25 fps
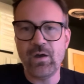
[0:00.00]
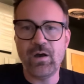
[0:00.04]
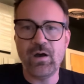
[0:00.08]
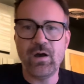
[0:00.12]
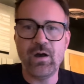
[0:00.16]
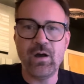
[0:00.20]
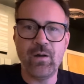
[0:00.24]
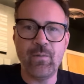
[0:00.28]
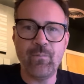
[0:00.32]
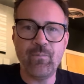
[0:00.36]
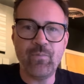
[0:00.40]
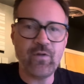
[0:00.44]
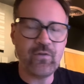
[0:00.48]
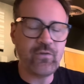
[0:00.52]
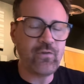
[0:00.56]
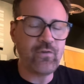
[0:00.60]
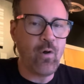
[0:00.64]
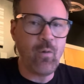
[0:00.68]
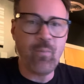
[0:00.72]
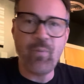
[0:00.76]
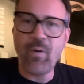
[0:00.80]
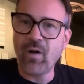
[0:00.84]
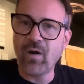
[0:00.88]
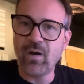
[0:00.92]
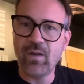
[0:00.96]
Um, that's
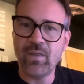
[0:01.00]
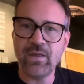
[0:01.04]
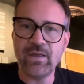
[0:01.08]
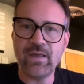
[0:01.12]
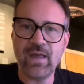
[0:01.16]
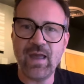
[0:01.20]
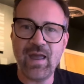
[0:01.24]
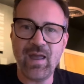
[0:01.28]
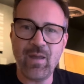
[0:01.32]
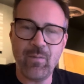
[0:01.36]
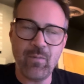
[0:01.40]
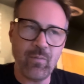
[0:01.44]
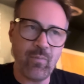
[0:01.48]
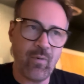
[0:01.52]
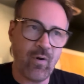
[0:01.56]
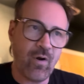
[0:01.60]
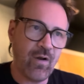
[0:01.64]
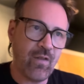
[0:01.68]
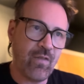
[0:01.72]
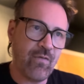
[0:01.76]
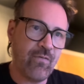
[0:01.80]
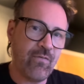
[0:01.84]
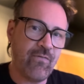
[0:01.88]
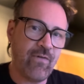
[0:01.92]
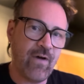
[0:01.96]
all part of the game and part
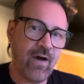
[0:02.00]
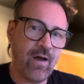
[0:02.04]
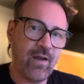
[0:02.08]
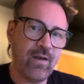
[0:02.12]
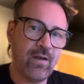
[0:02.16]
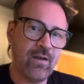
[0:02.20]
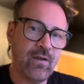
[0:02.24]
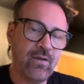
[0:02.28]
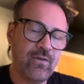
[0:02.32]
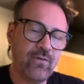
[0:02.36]
of the fun.